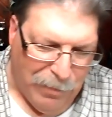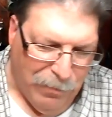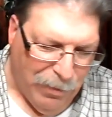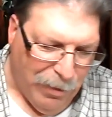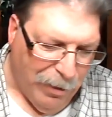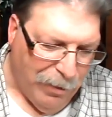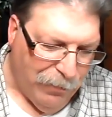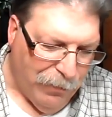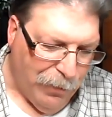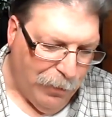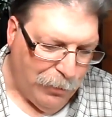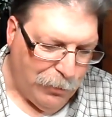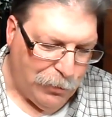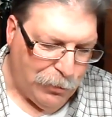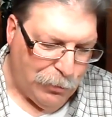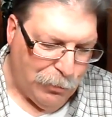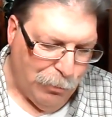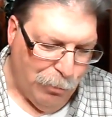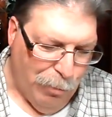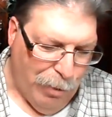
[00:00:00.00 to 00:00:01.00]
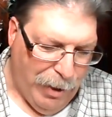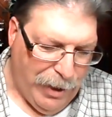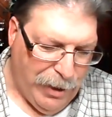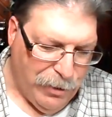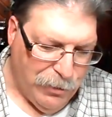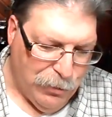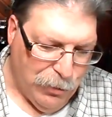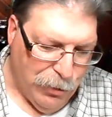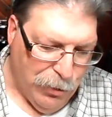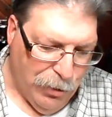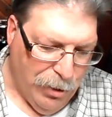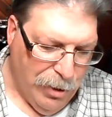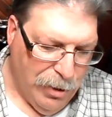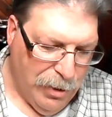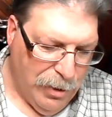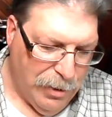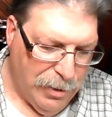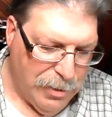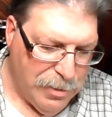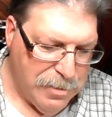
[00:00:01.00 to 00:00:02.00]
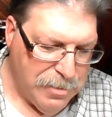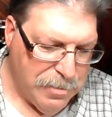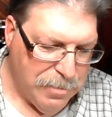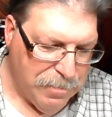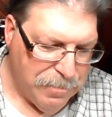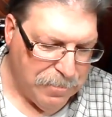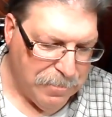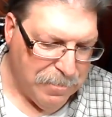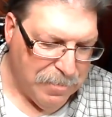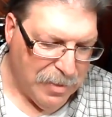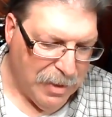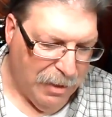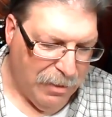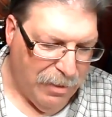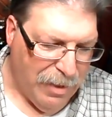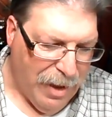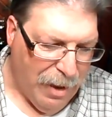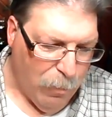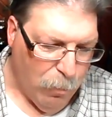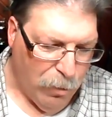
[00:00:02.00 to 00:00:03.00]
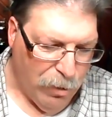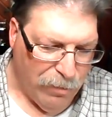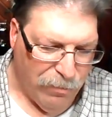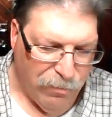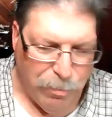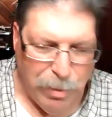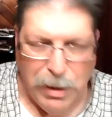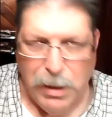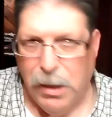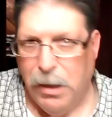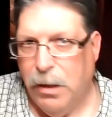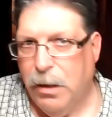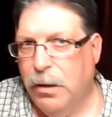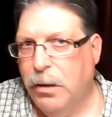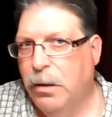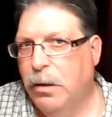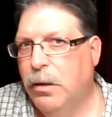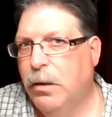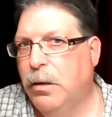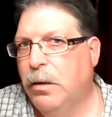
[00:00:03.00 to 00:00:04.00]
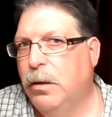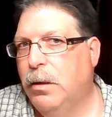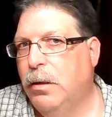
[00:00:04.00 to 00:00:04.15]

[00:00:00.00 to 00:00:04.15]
My very first razor that would have been